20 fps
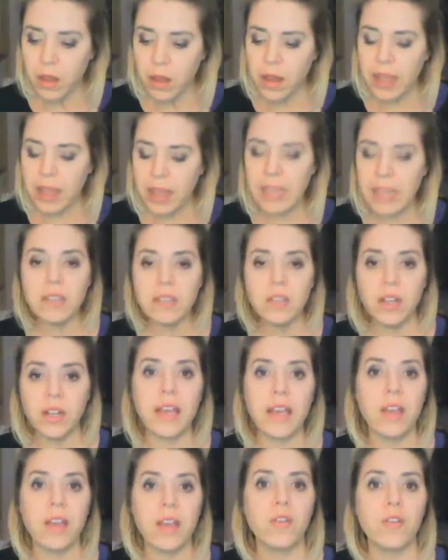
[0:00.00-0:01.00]
is going
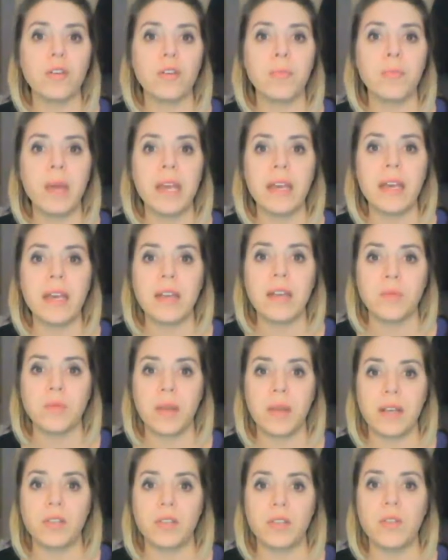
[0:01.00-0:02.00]
to get you your pink ice
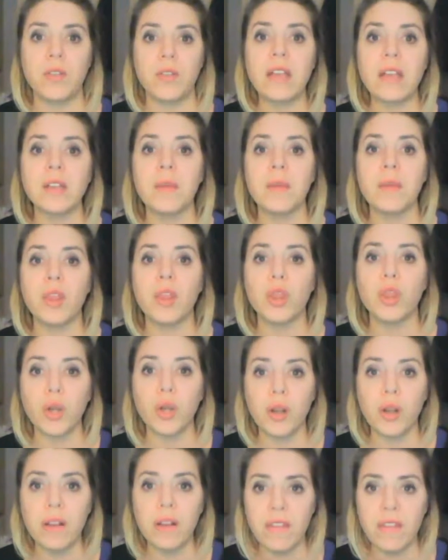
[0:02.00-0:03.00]
ring. So that's going to be
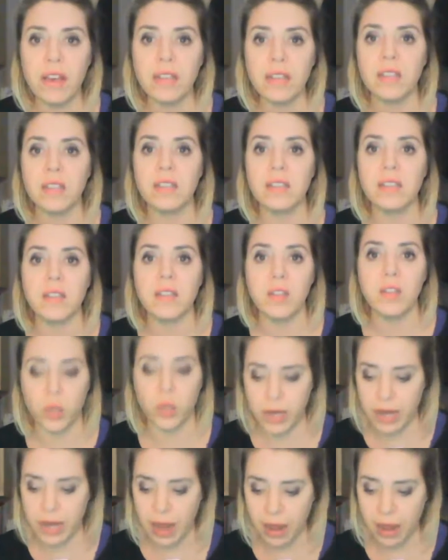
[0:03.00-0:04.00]
30 faces in
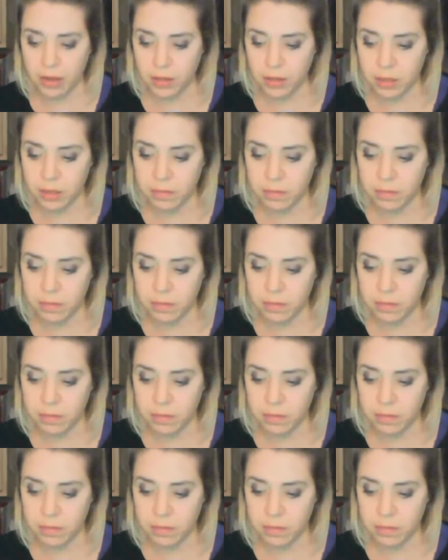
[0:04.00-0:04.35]
30 days.